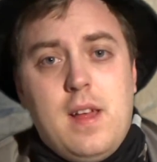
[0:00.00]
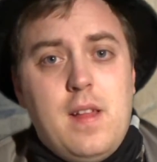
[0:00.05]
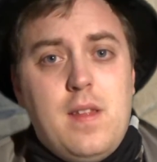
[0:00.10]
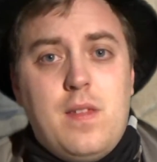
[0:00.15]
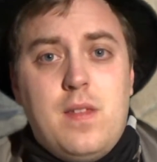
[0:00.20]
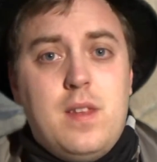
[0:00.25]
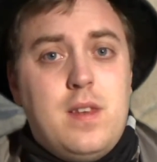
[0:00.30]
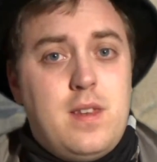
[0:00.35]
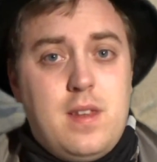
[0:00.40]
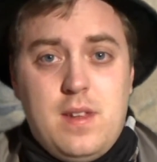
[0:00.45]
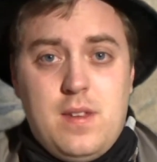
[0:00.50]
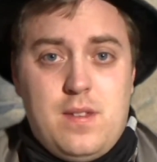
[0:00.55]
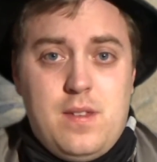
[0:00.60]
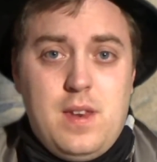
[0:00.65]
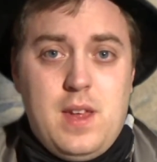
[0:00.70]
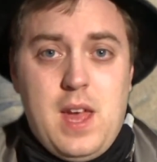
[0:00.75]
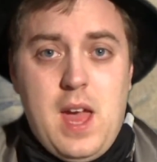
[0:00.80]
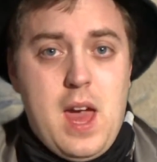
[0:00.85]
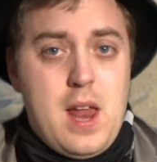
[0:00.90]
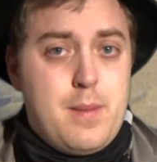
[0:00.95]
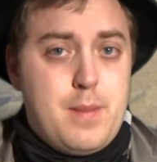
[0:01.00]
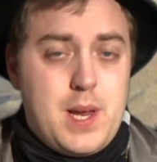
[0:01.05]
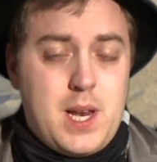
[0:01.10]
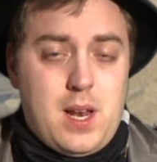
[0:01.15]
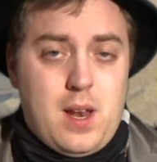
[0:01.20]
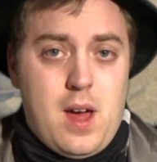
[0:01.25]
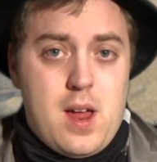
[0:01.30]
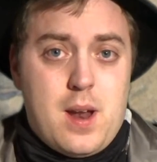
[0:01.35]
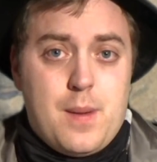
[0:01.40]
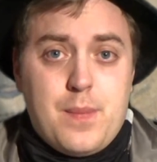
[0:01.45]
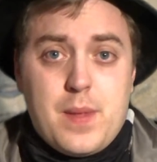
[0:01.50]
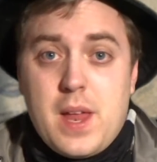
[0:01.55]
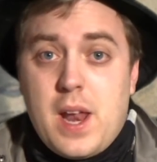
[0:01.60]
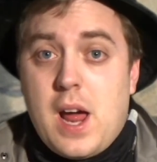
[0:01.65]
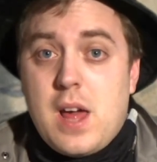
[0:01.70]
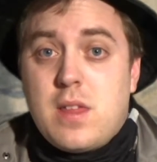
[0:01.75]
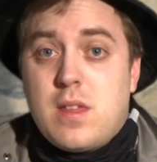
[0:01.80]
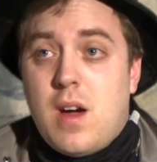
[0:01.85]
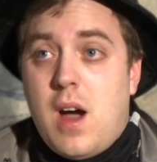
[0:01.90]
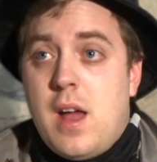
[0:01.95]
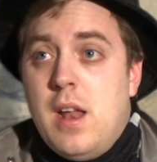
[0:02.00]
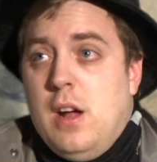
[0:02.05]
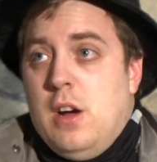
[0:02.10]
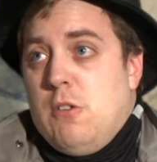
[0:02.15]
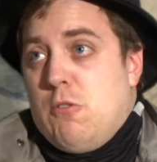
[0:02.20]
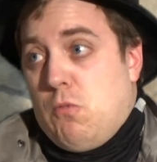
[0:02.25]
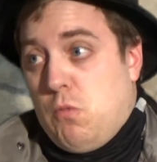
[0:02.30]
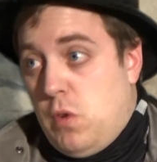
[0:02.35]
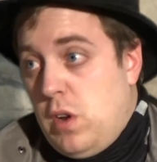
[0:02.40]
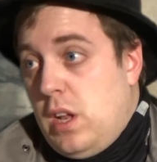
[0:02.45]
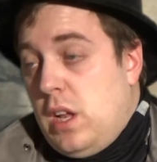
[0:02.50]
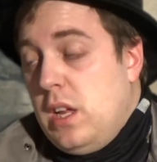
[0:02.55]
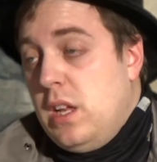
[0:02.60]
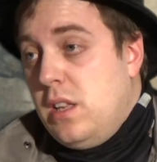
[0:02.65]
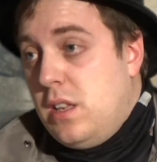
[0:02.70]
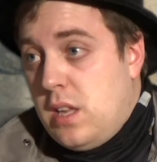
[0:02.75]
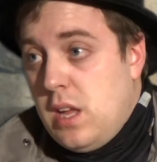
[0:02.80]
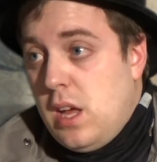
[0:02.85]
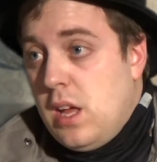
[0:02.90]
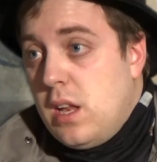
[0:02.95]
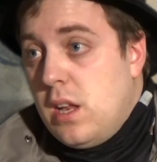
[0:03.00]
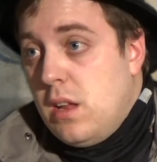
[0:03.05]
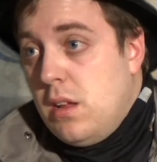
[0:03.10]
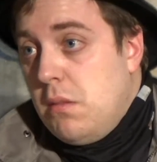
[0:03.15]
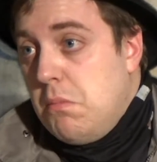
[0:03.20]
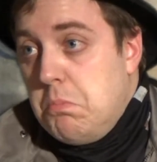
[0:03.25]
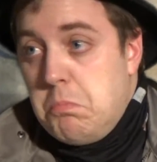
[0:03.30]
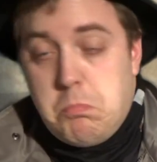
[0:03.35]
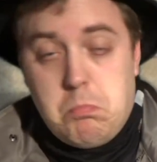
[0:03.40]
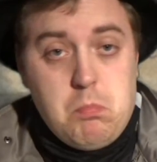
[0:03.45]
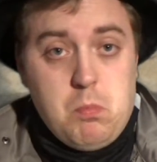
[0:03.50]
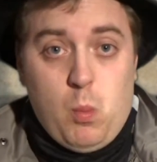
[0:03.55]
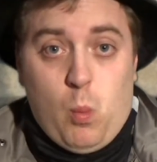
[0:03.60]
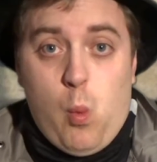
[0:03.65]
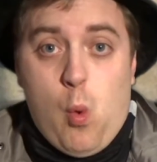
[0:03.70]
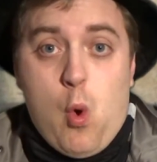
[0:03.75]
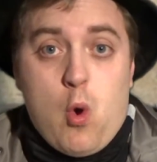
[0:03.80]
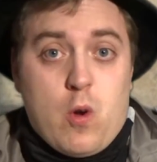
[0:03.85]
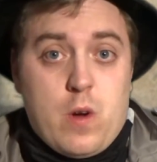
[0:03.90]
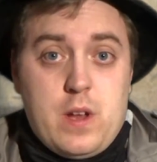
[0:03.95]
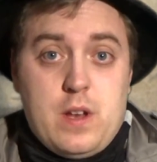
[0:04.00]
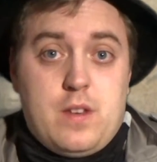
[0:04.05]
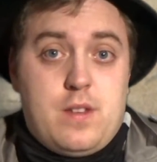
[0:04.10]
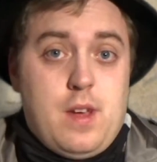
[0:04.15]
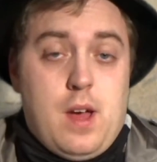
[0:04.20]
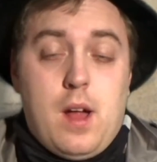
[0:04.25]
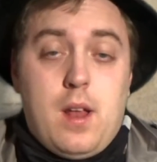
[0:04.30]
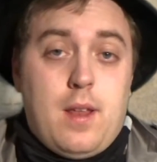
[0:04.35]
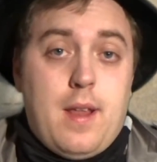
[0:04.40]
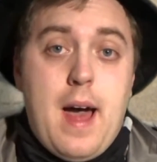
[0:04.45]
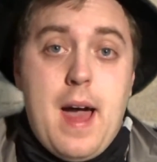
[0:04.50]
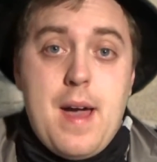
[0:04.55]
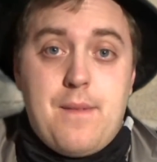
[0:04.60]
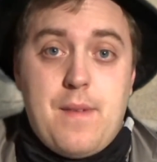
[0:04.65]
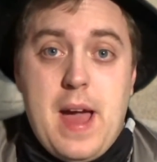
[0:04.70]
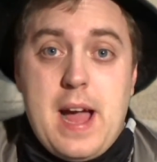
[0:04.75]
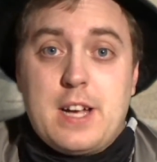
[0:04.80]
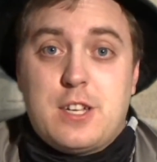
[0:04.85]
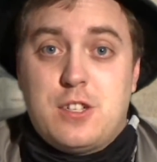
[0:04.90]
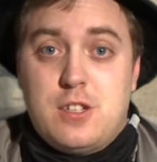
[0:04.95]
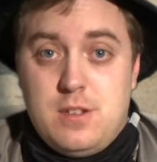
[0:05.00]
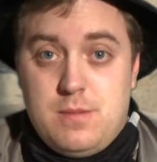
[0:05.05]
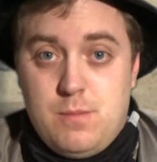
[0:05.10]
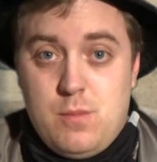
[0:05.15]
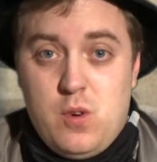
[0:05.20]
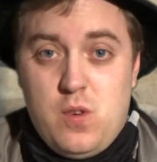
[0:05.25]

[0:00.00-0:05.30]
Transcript: in the Disney animated lineup that I thought really did warrant a live-action